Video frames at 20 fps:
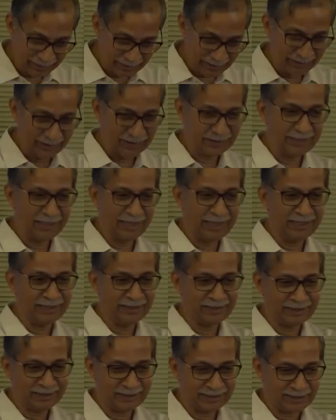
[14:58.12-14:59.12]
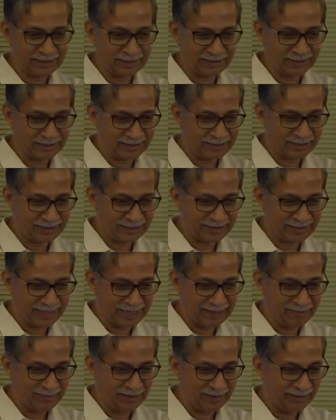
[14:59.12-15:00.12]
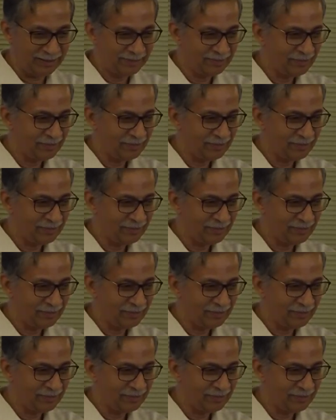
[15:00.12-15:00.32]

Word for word: so this guy is st stable,